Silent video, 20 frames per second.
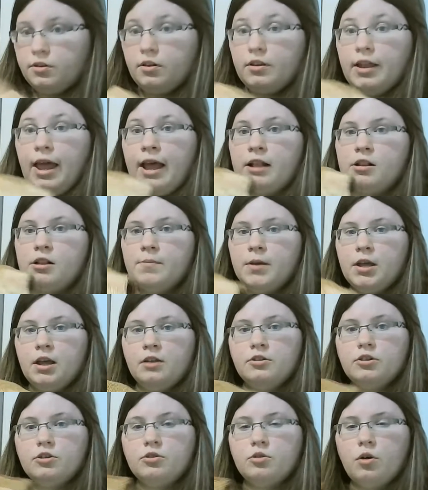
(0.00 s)
So that will be
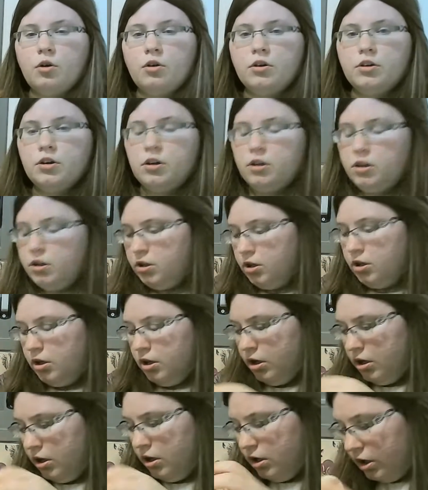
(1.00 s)
a tutorial
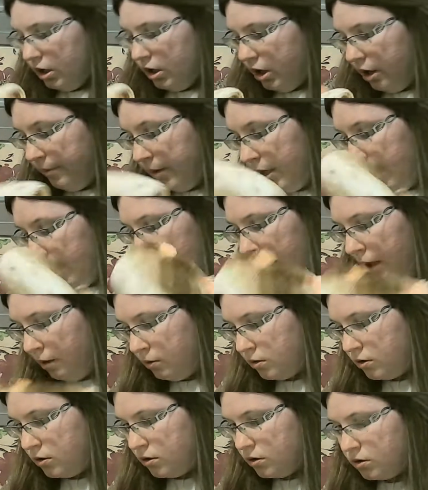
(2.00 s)
coming
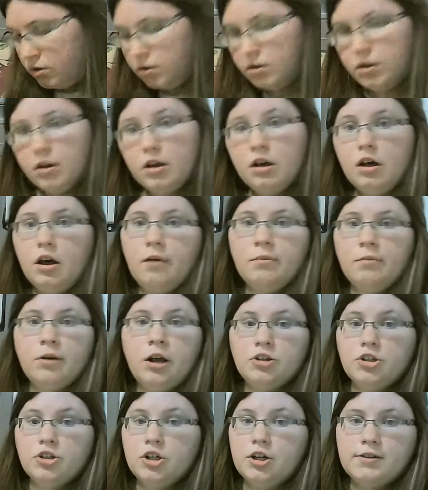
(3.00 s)
out, I'm
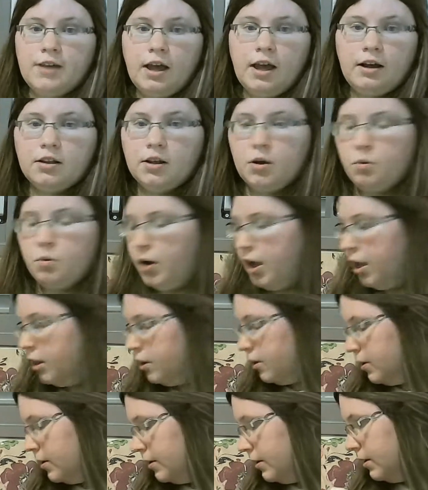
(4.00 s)
not sure exactly
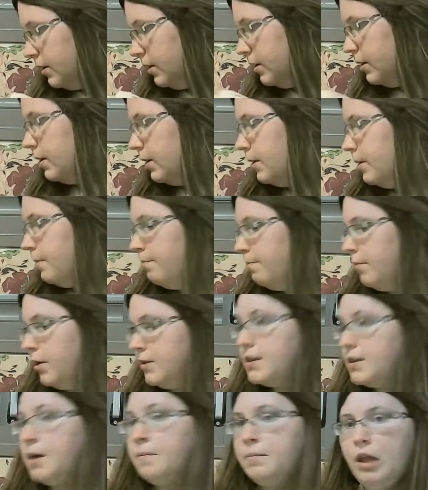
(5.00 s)
when,
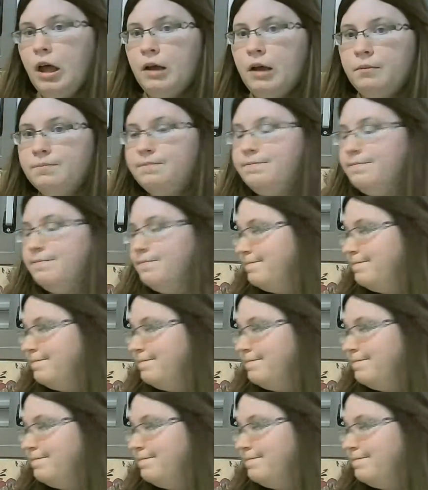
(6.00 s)
but sometime.